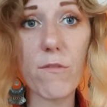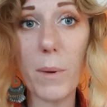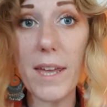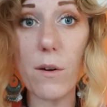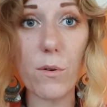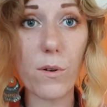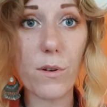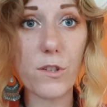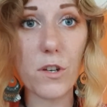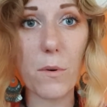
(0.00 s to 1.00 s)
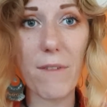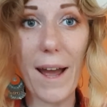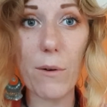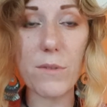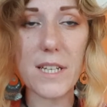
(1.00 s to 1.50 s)
a week or two
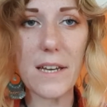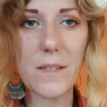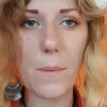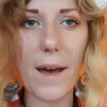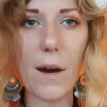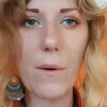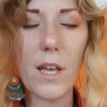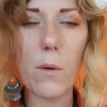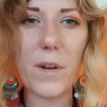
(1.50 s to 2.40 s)
around it as well,